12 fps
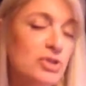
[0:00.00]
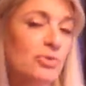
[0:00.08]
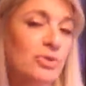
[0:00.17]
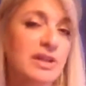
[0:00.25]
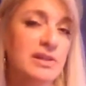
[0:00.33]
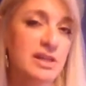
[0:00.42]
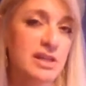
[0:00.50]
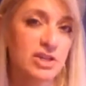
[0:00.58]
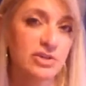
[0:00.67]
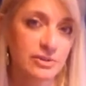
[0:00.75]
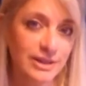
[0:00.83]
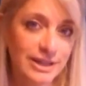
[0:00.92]
do you really think
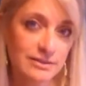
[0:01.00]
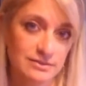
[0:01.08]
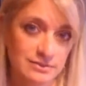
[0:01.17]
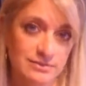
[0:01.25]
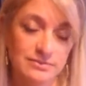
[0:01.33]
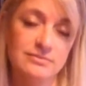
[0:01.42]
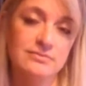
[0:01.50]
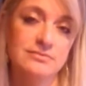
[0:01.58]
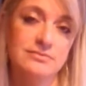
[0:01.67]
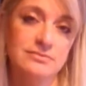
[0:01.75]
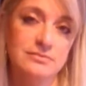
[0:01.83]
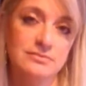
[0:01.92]
you're in?
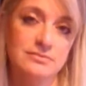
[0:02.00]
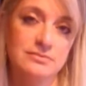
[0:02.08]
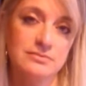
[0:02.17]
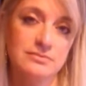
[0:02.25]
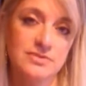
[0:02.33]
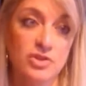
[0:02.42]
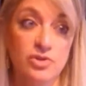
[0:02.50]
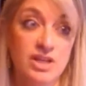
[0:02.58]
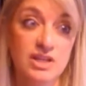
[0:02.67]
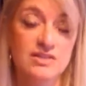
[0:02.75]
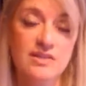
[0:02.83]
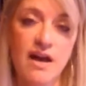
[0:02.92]
Do you
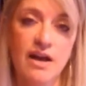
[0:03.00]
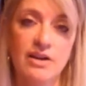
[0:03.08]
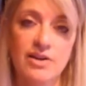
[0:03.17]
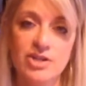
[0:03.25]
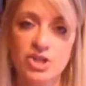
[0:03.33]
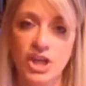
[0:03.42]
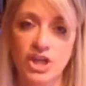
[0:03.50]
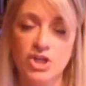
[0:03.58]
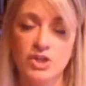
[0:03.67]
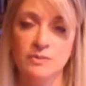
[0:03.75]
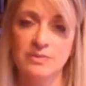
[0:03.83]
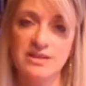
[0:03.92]
think it's the higher
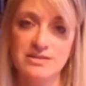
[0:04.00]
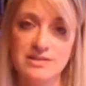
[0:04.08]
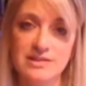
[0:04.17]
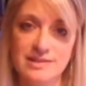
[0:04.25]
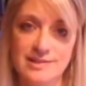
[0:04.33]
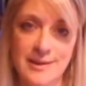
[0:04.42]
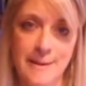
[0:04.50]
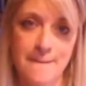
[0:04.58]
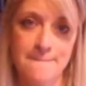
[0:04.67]
education business?